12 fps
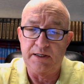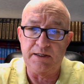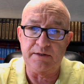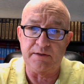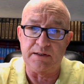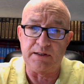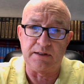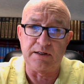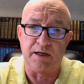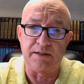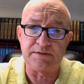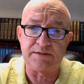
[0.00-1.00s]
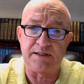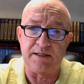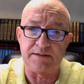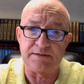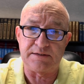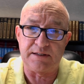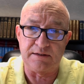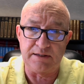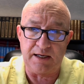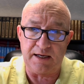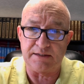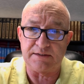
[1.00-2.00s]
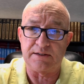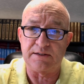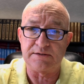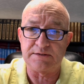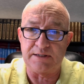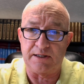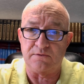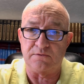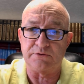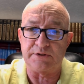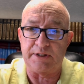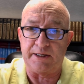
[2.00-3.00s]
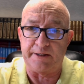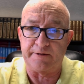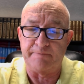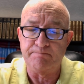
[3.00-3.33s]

Anything that God says, that settles it.